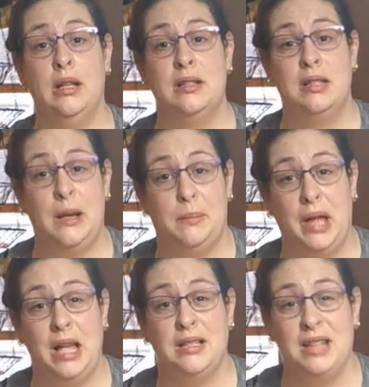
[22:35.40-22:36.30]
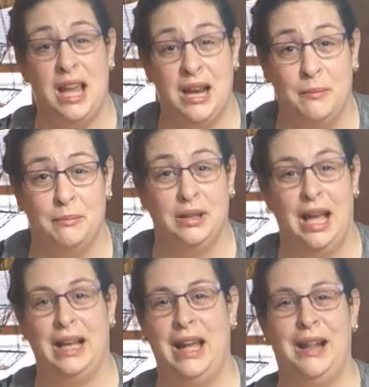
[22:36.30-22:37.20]
Stay blessed, and
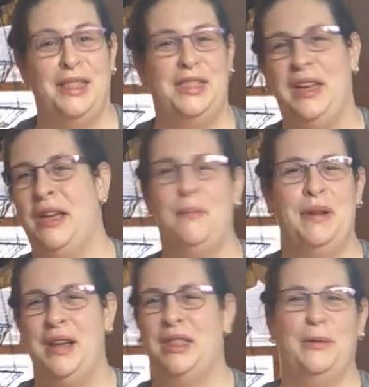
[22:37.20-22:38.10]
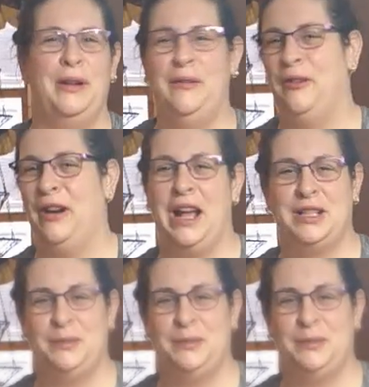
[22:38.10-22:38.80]
I gotta think up another one for next